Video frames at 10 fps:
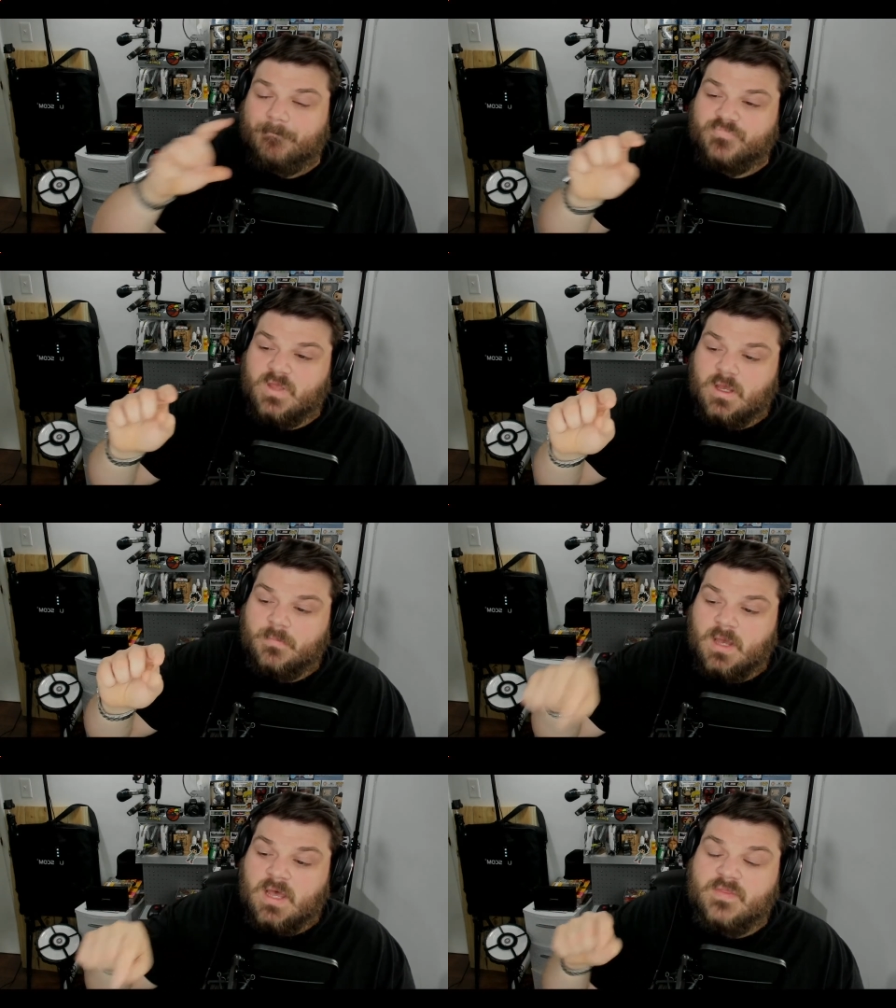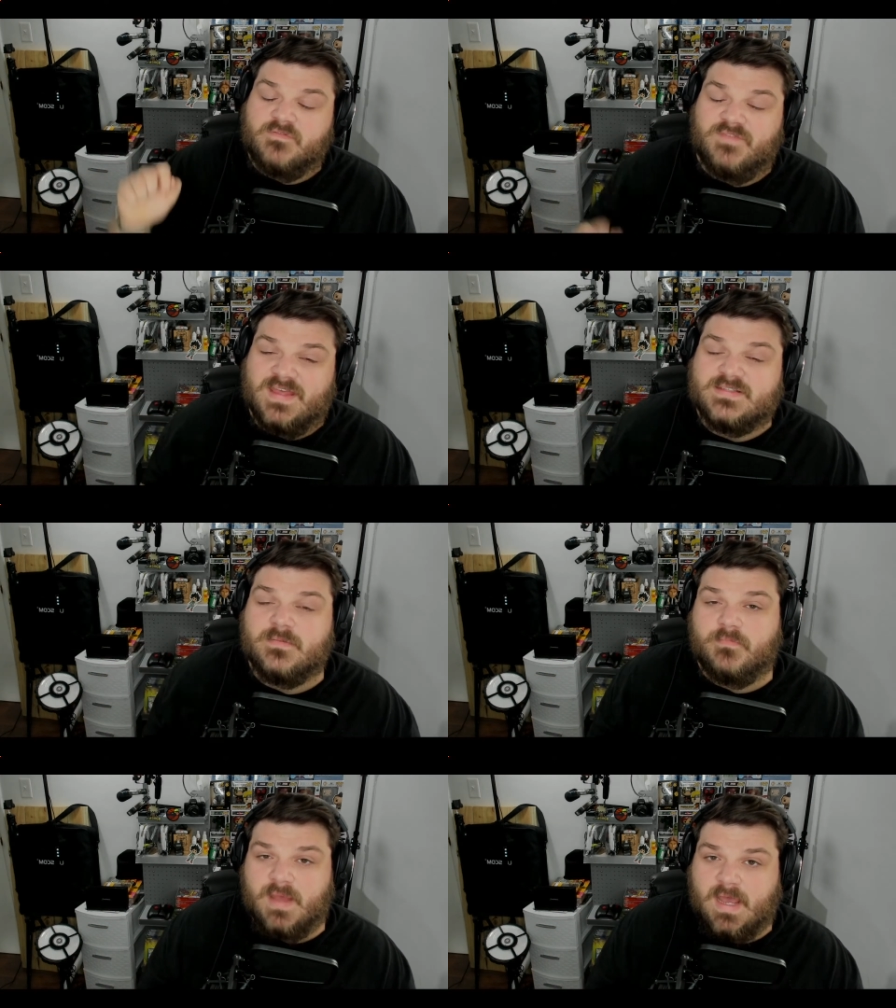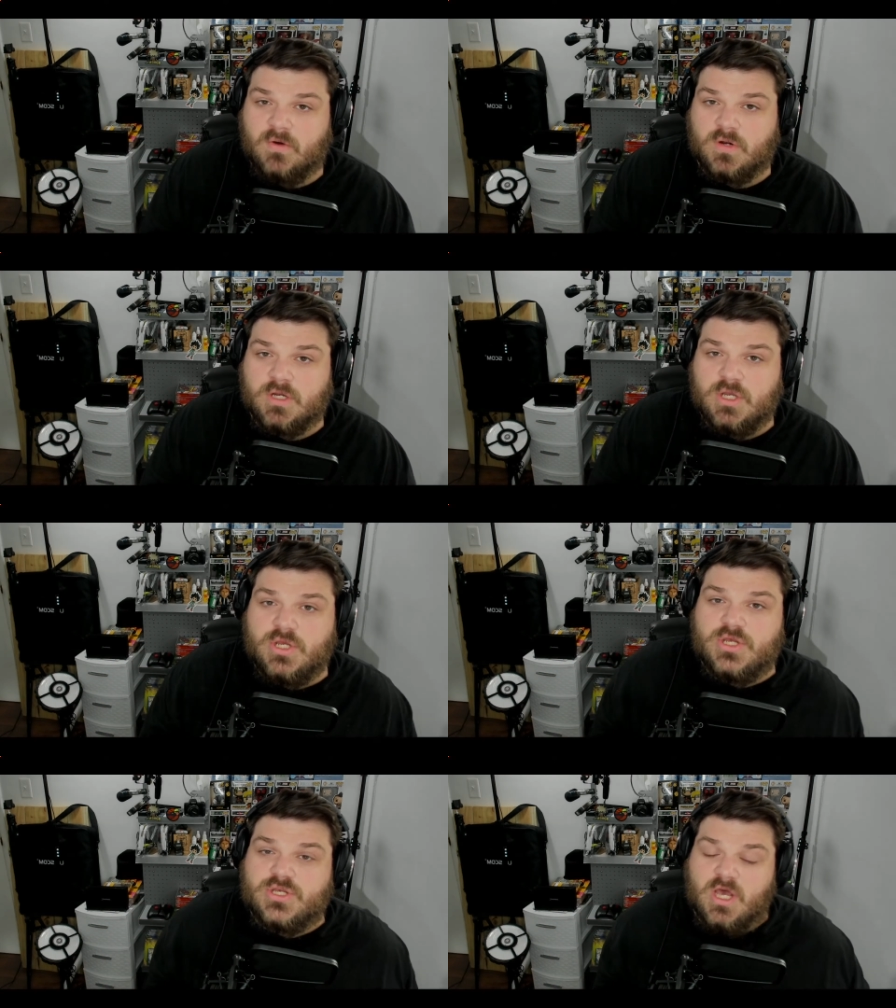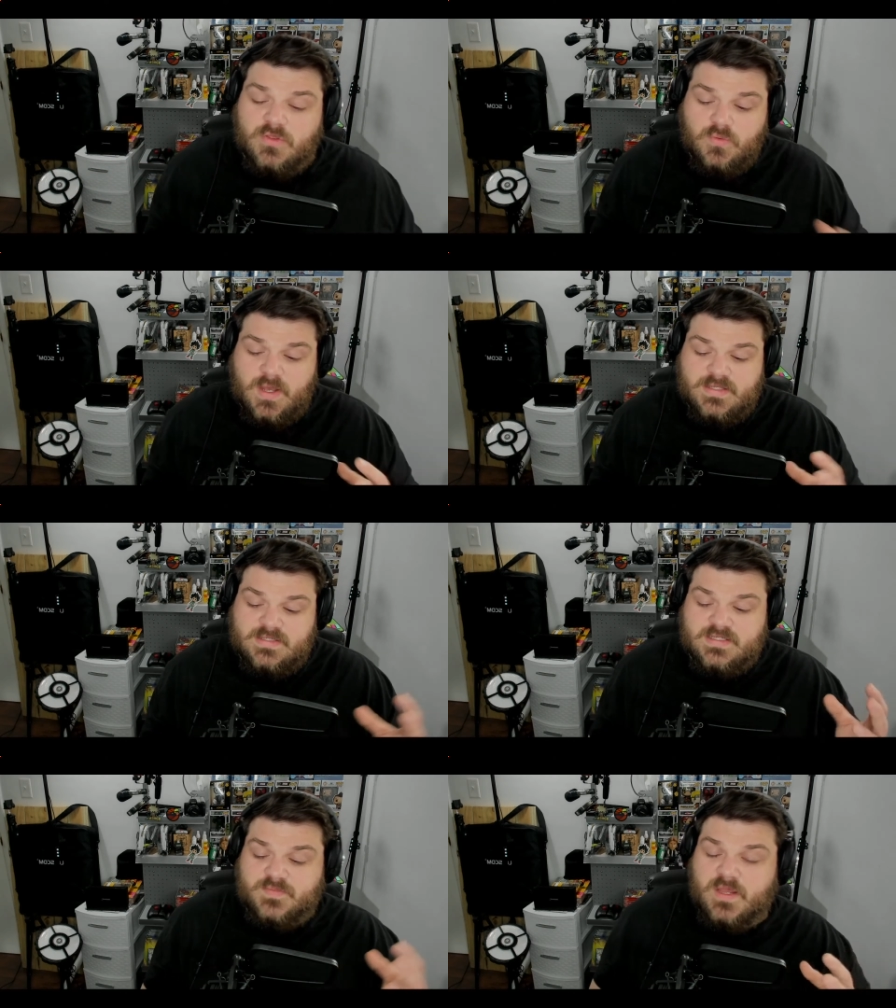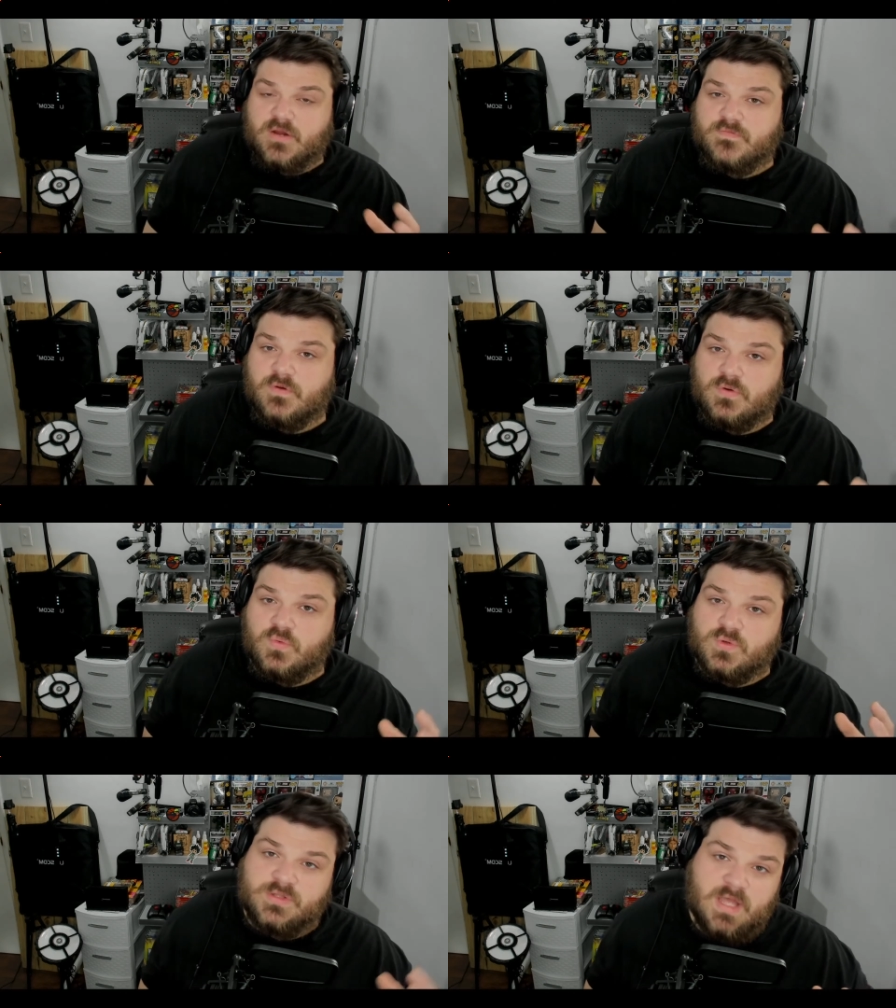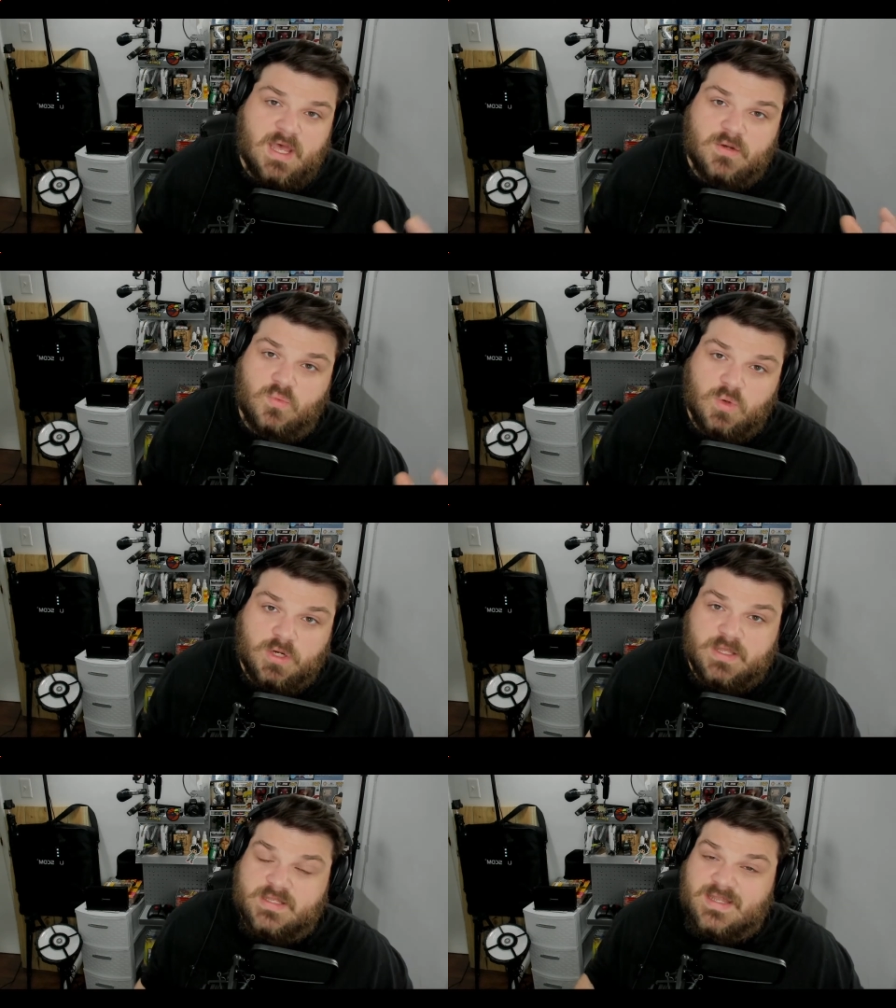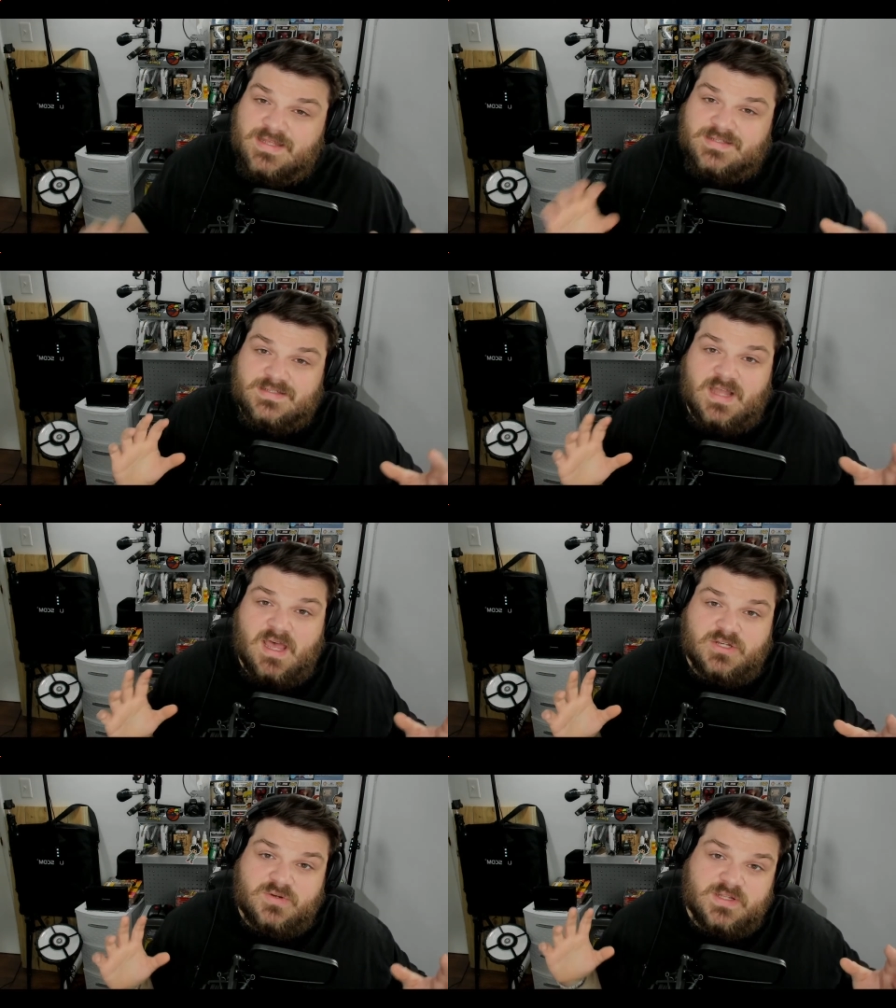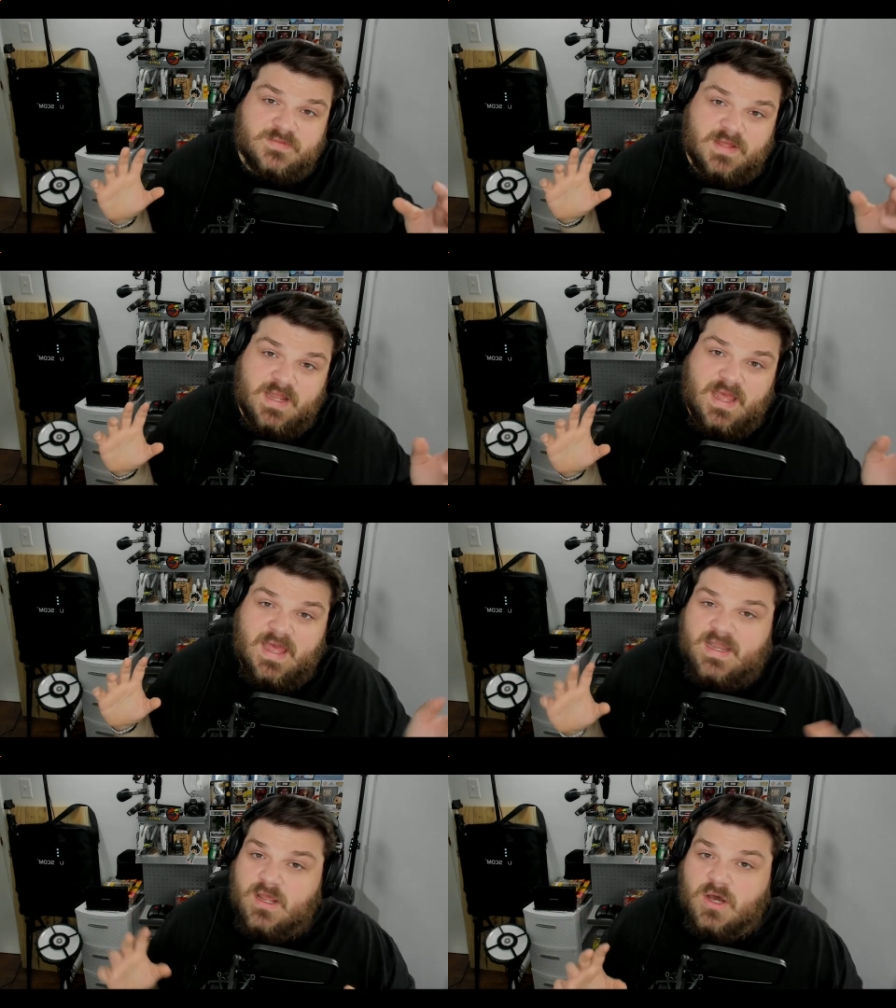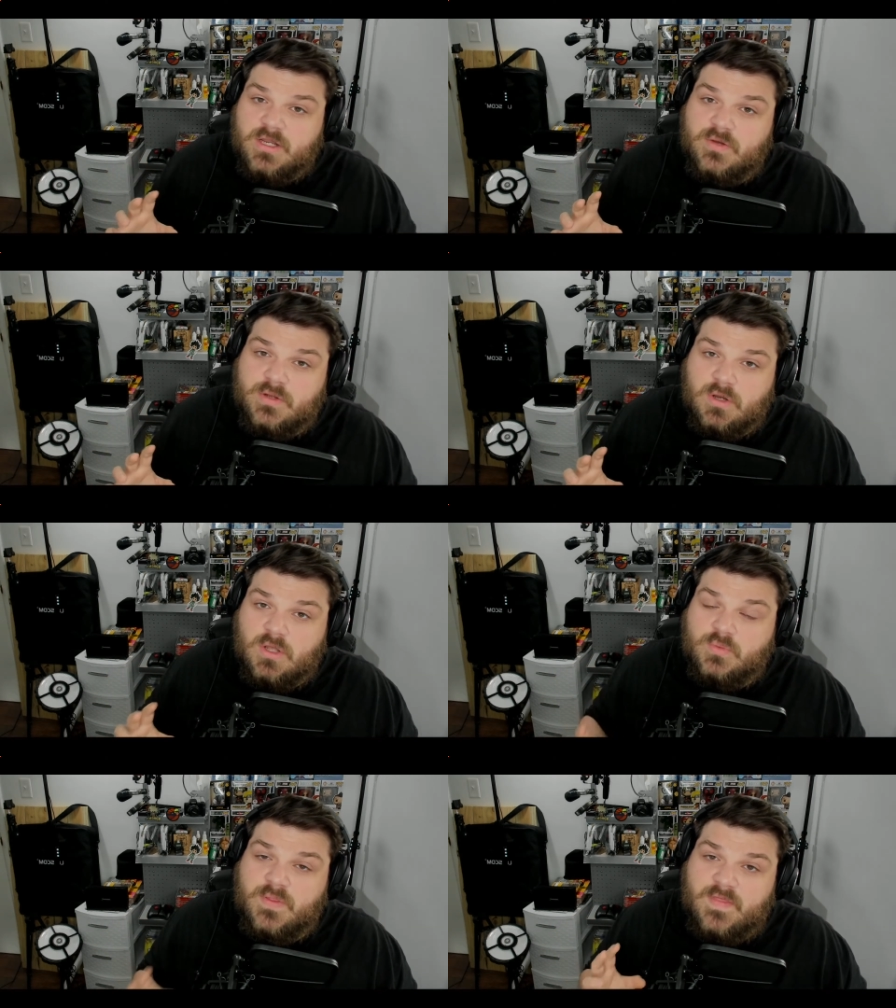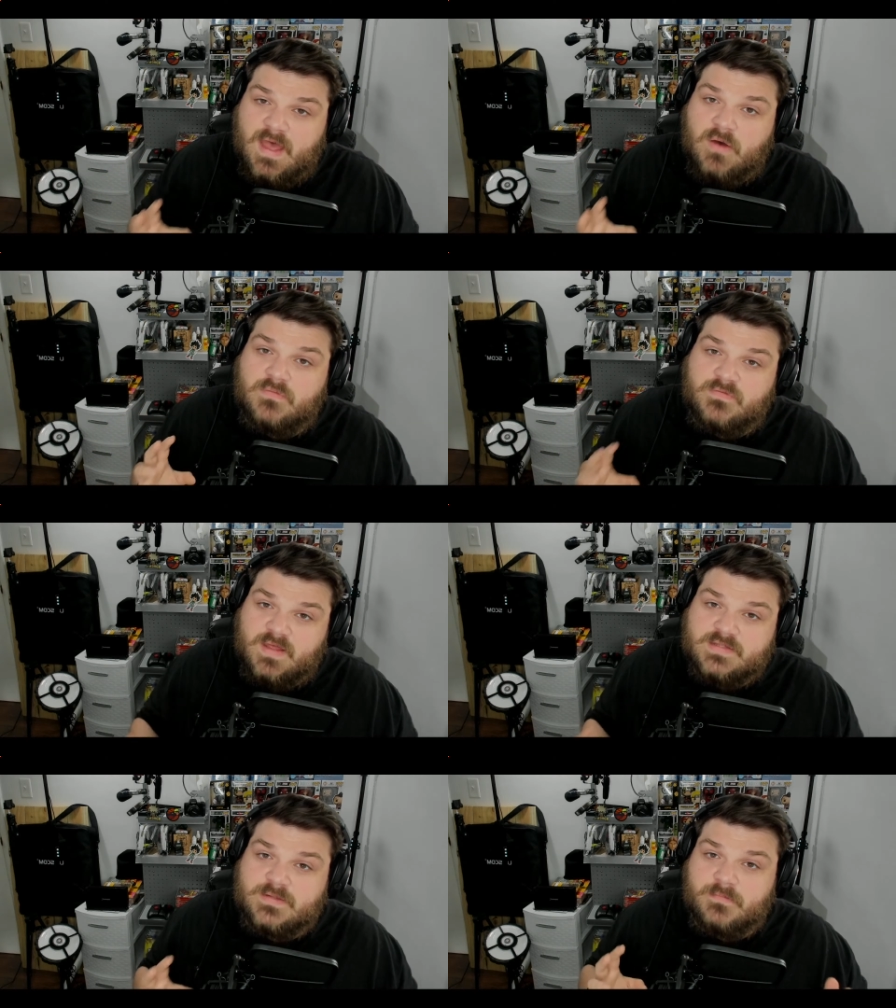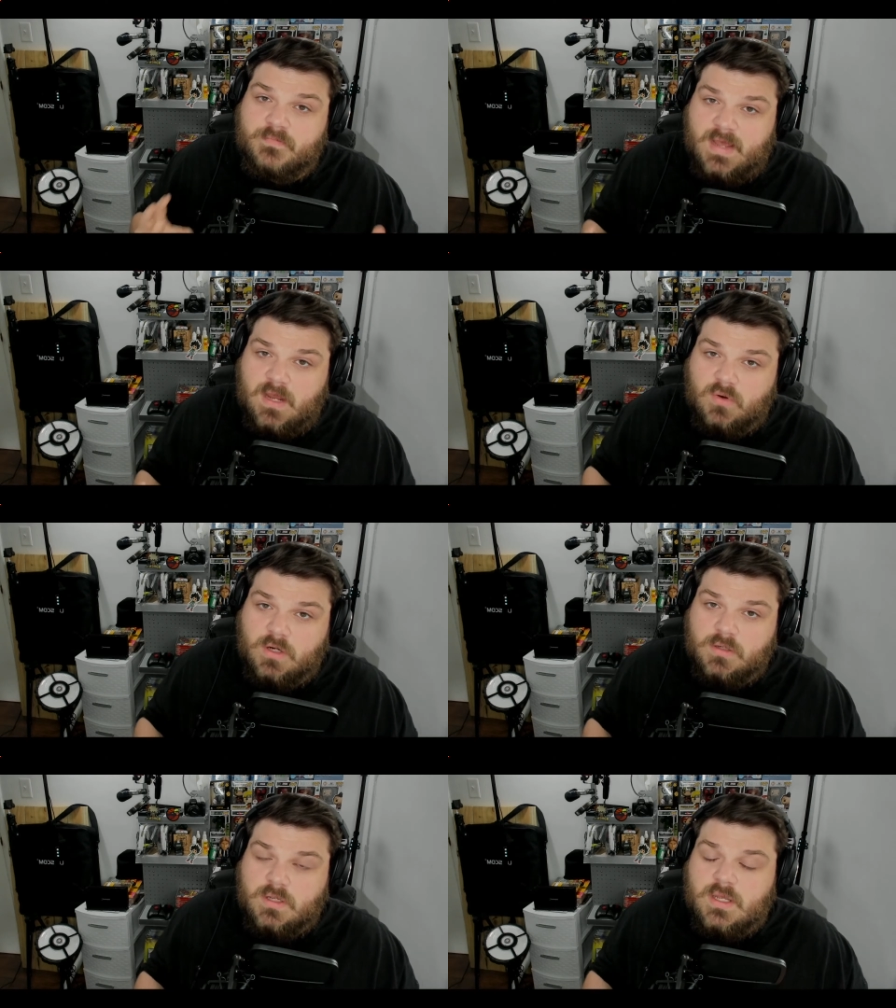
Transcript: on the phantom power. Otherwise, this microphone will not work. It does not transmit any audio at all without phantom power.